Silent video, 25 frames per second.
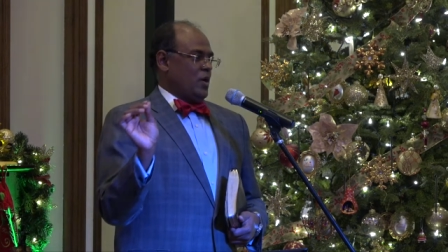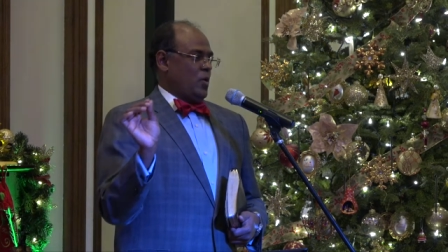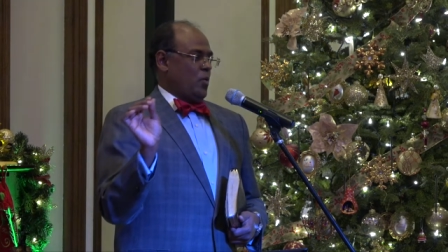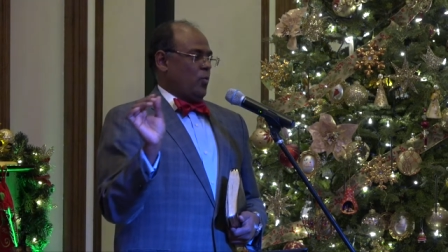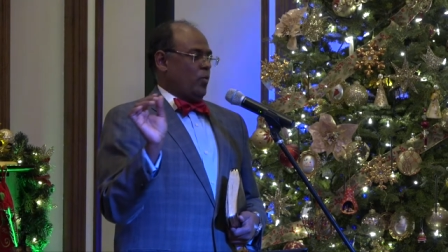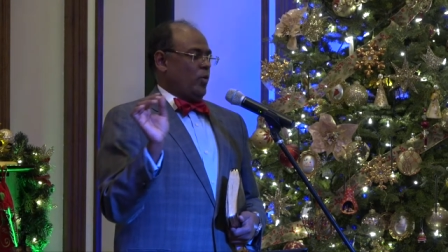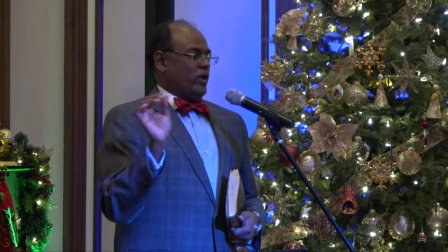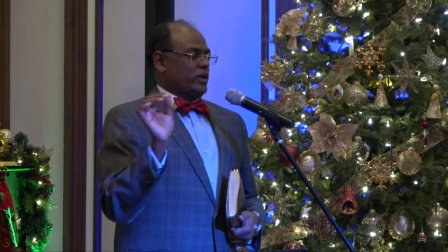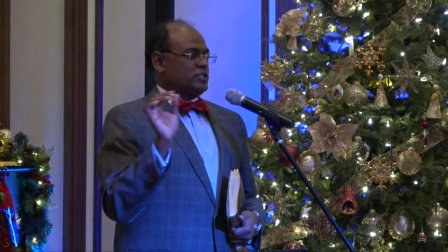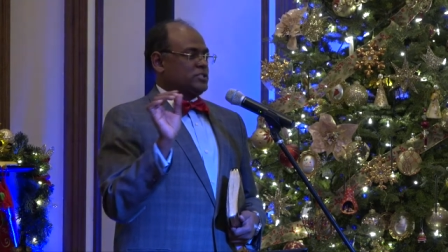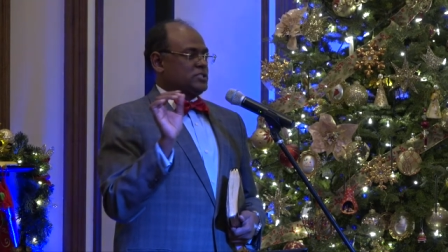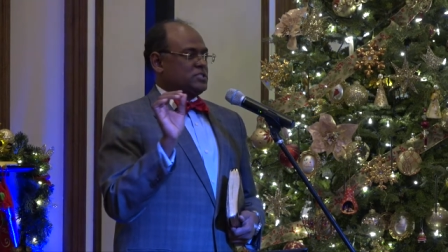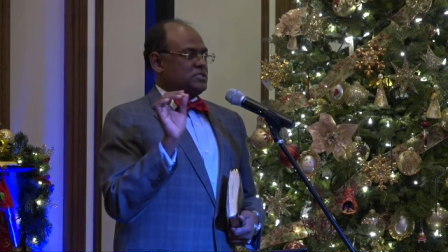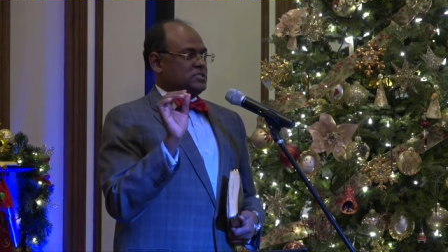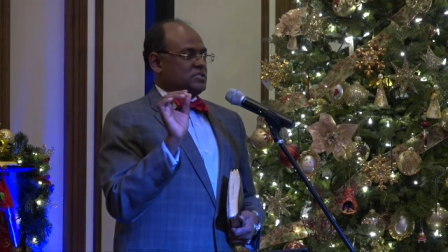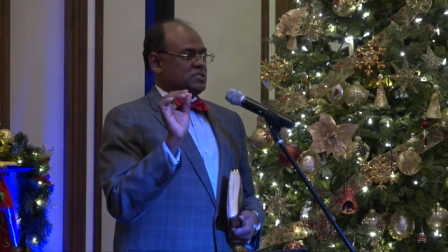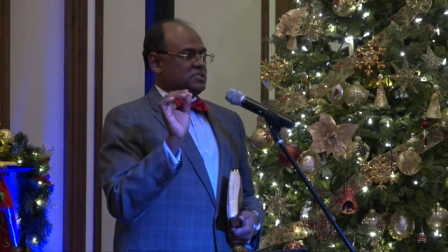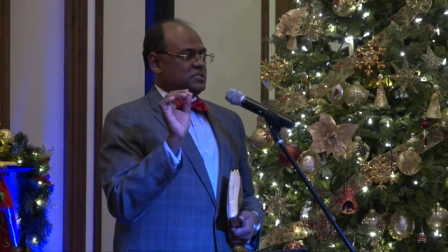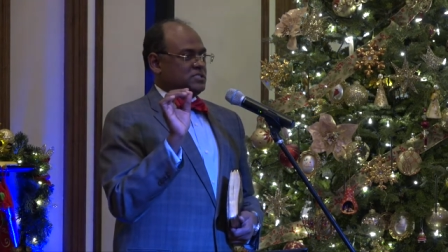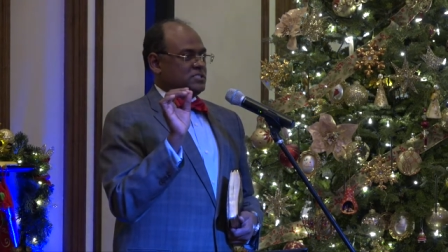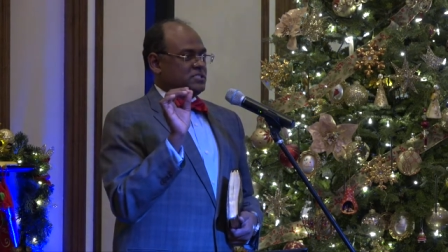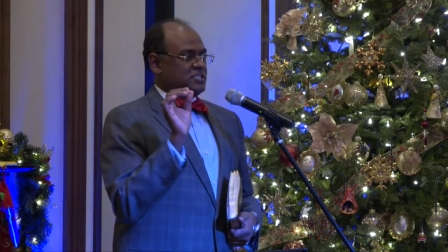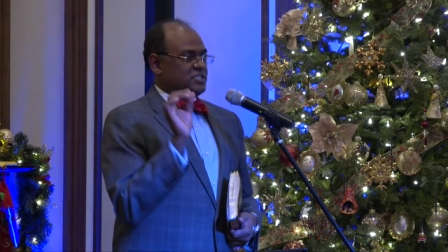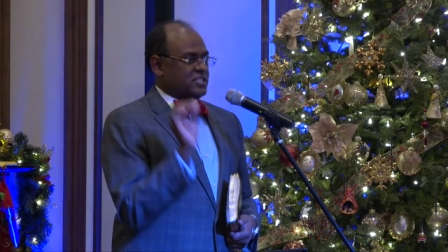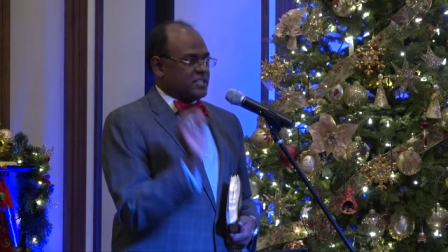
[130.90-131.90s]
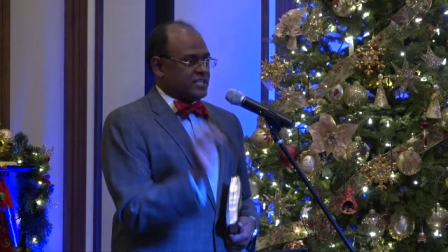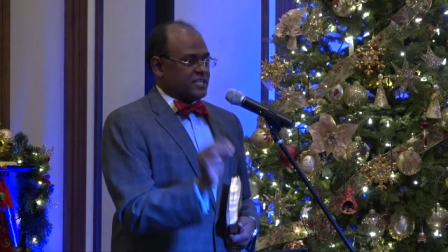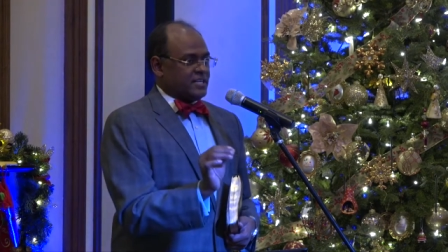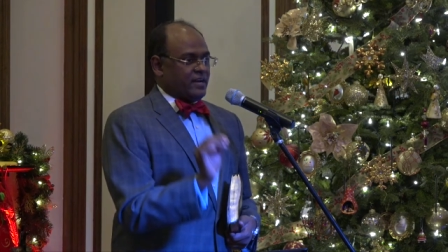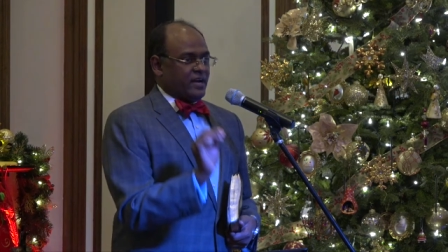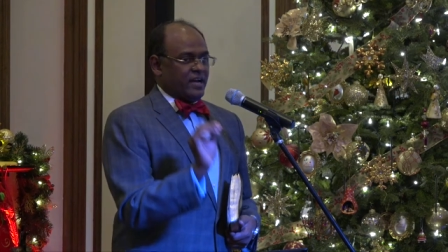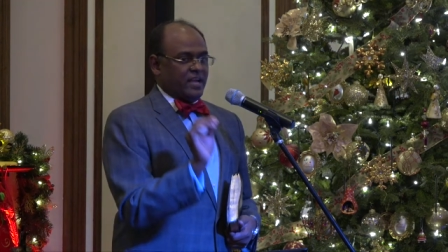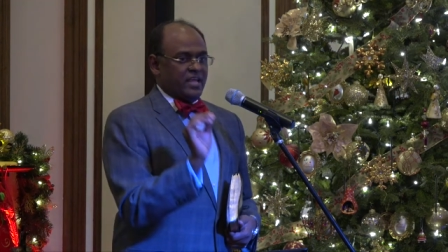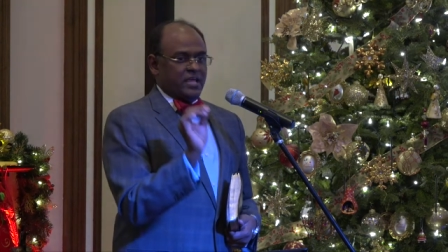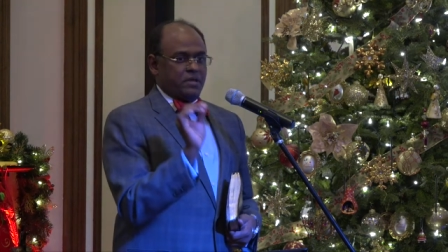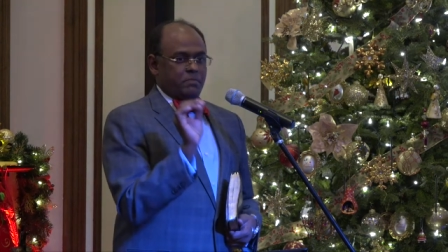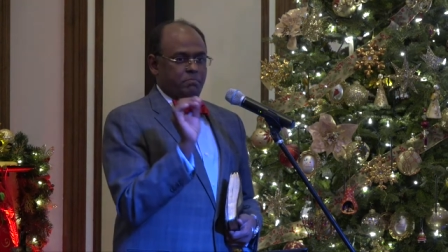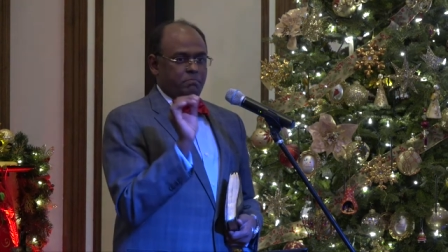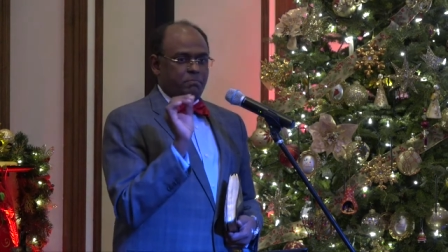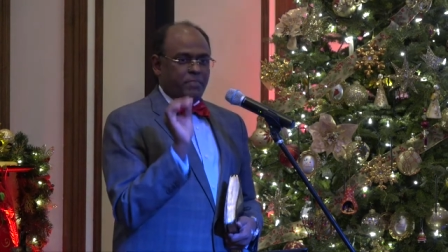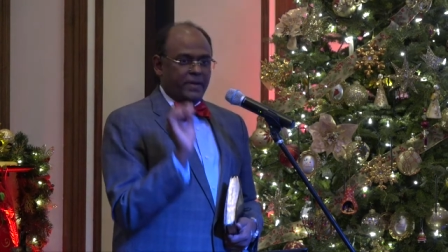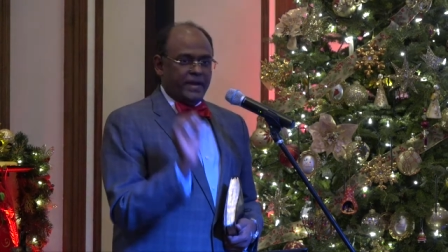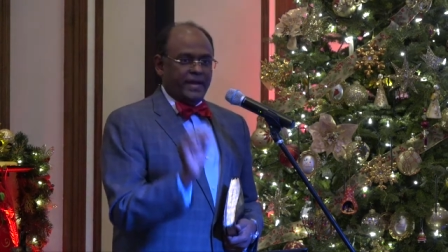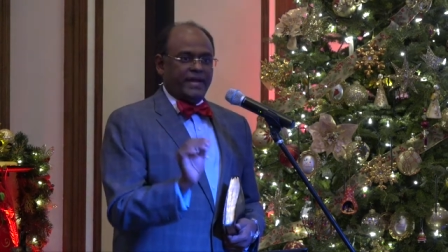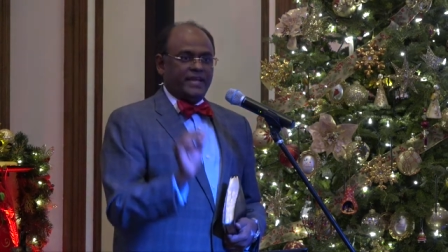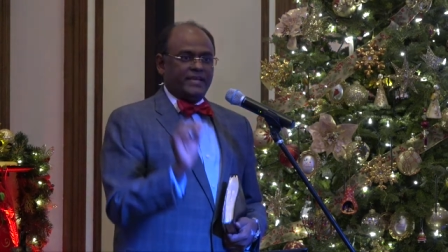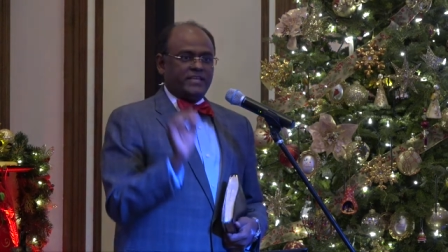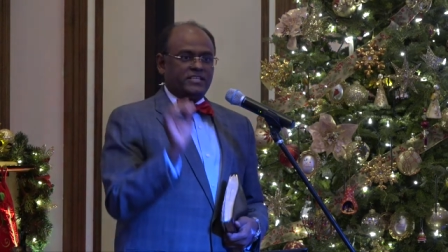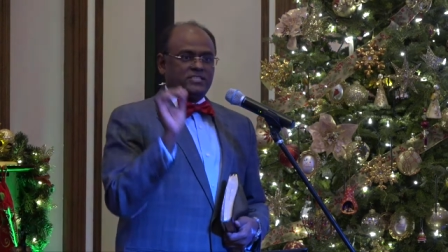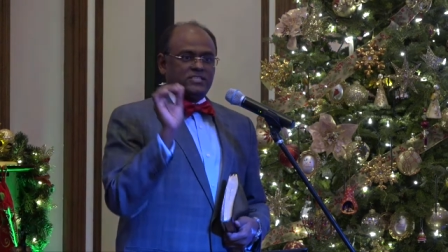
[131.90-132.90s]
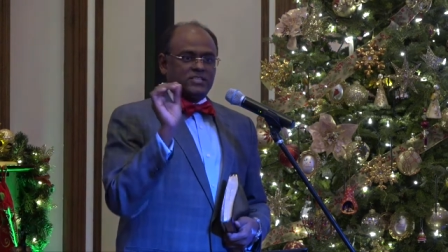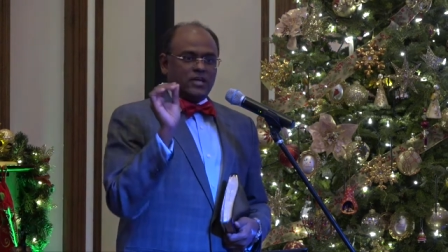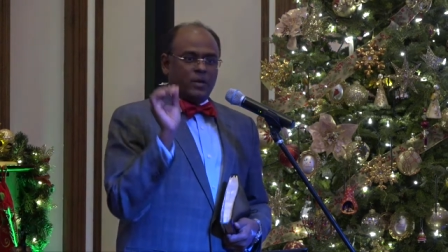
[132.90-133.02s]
was strictly based